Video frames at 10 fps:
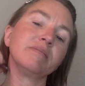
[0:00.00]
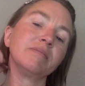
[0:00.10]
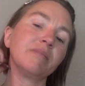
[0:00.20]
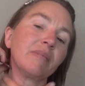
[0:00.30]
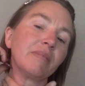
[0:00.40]

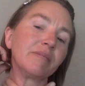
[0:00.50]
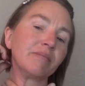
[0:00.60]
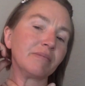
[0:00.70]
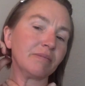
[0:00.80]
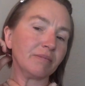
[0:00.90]

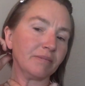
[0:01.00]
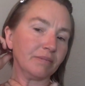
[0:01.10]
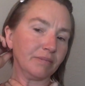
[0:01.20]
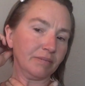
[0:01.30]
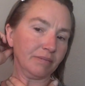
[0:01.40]

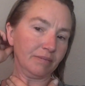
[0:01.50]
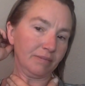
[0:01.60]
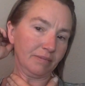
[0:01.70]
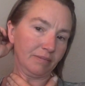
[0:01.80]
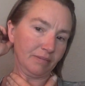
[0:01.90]

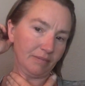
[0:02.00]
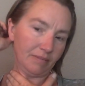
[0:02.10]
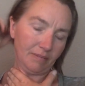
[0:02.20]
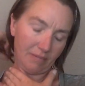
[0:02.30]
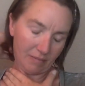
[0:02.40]

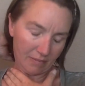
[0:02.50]
(no one is talking)